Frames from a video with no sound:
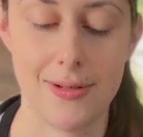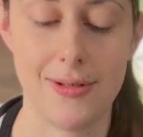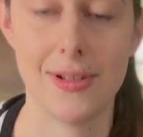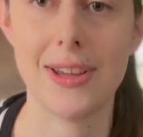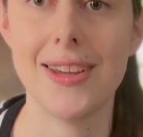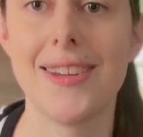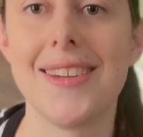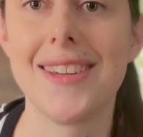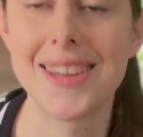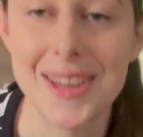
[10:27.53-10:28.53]
Okay,
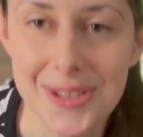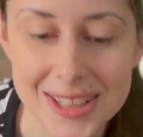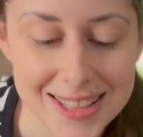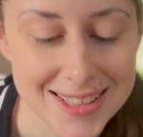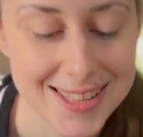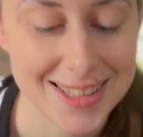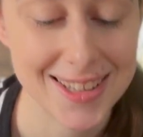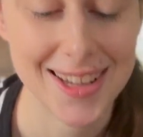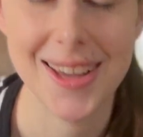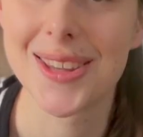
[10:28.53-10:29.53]
here it is.
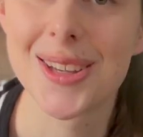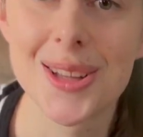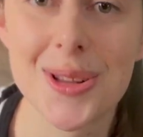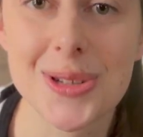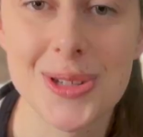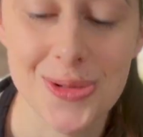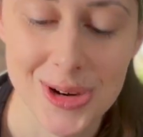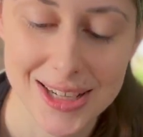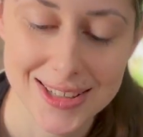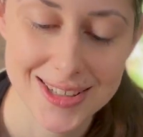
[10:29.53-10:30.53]
I think it looks
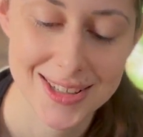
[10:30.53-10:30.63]
great.